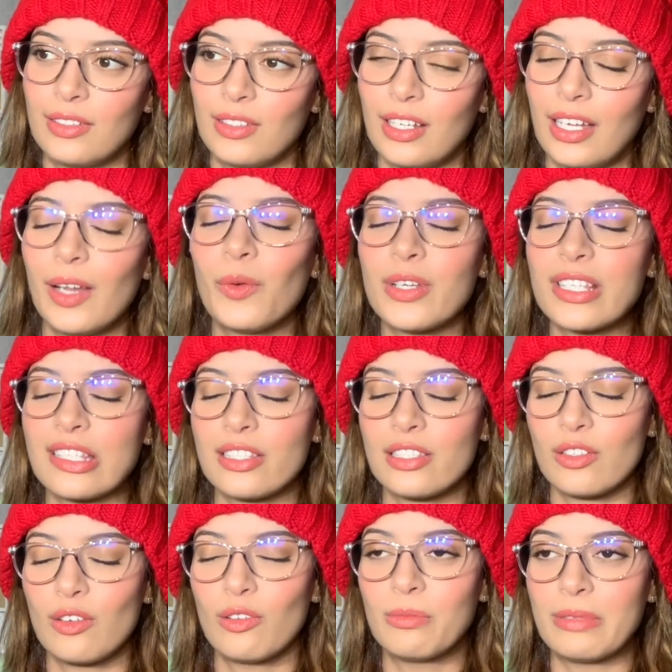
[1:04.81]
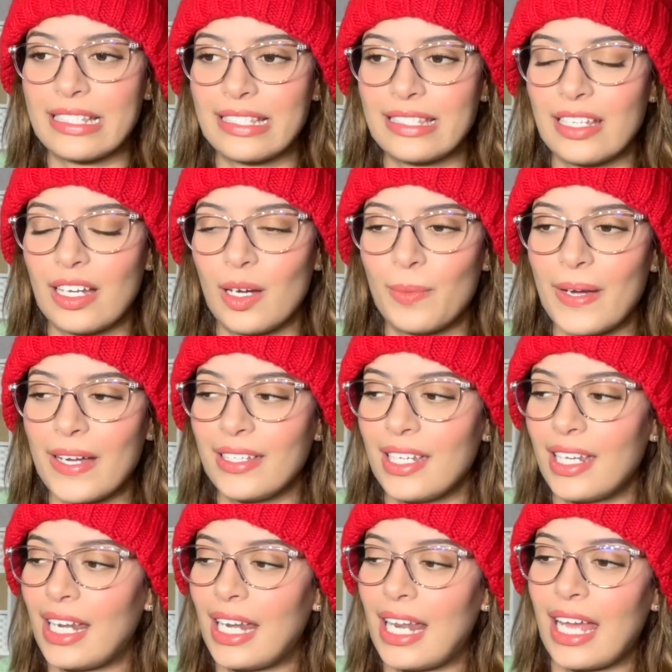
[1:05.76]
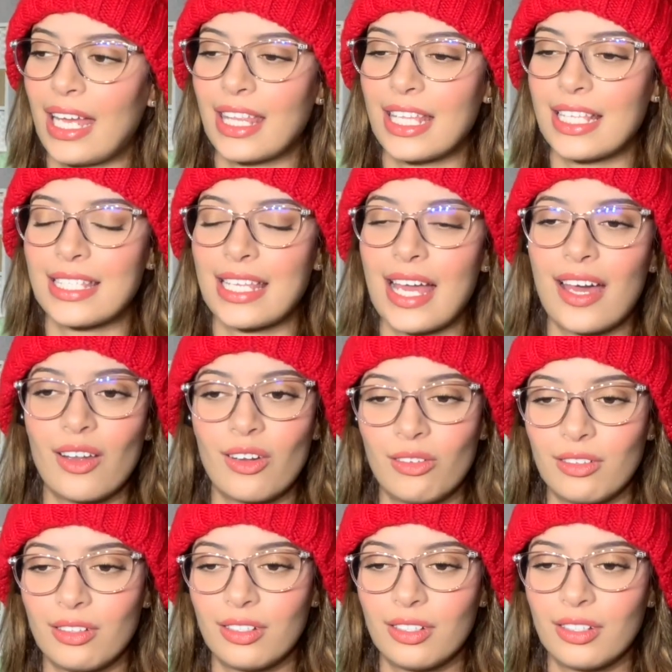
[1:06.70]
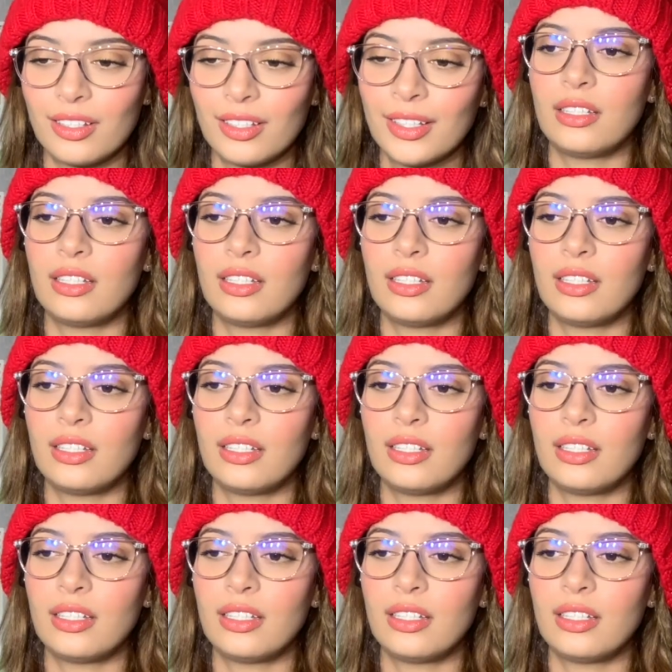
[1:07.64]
It was so messed up. I didn't like this at all.